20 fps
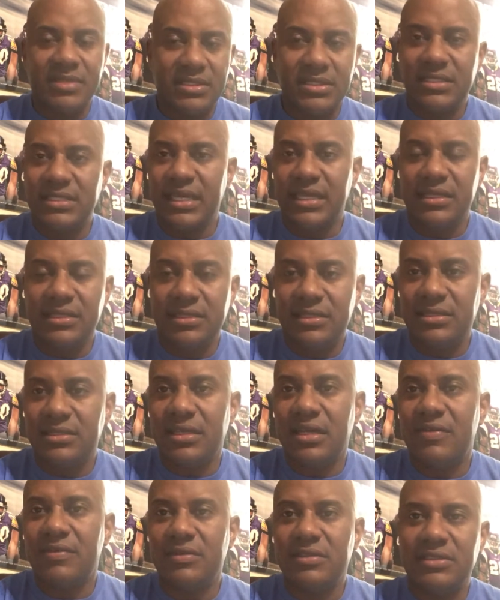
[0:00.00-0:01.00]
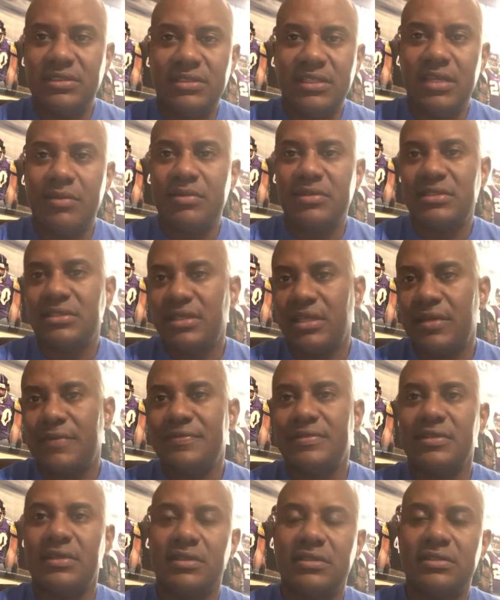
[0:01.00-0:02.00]
Satan, the devil, his demons, his
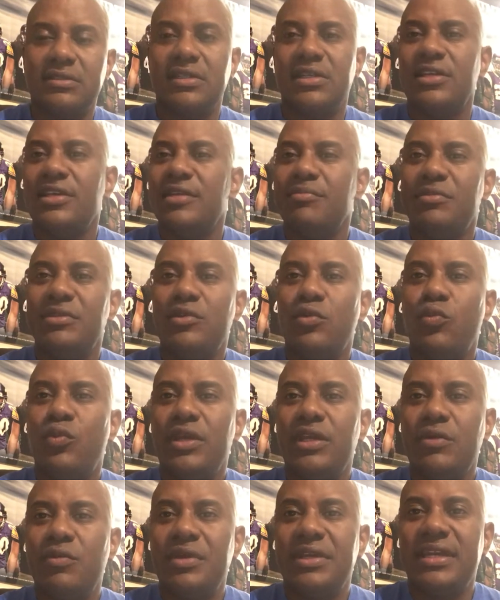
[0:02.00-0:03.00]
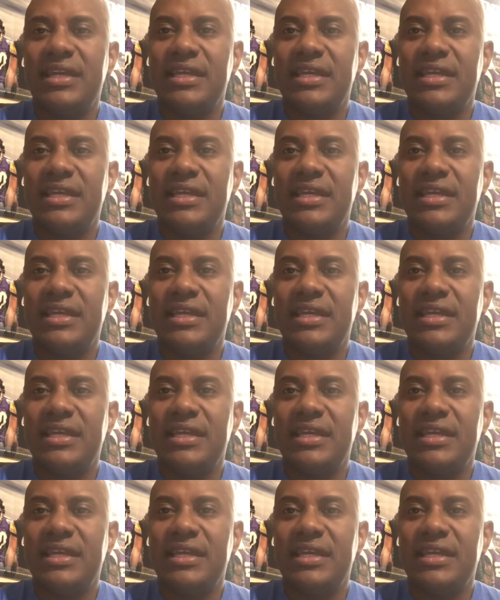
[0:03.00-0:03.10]
imps, all of it. But the wicked one